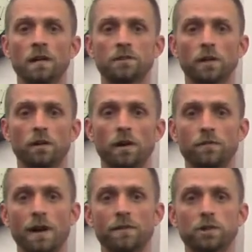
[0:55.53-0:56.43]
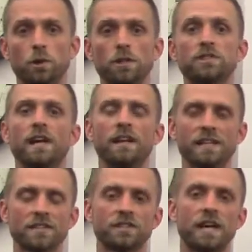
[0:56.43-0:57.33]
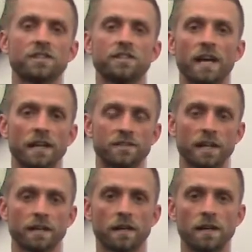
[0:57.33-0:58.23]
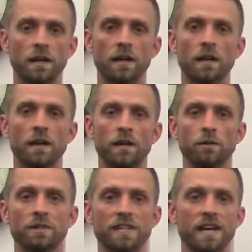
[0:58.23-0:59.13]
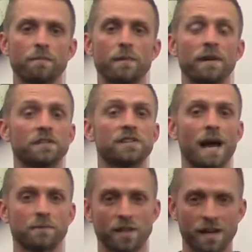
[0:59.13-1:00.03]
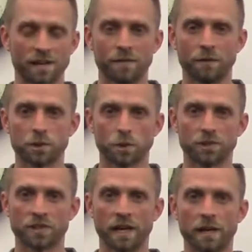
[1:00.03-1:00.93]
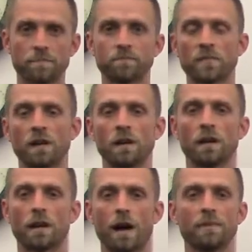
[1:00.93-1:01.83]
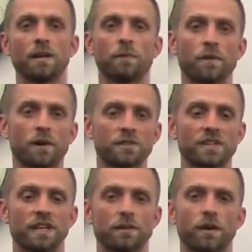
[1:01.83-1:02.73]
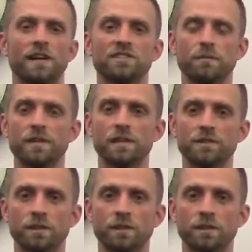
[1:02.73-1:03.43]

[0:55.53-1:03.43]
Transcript: So if you have a source and a destination data set, you would take maybe a snapshot of your source data, copy it with rsync or SCP to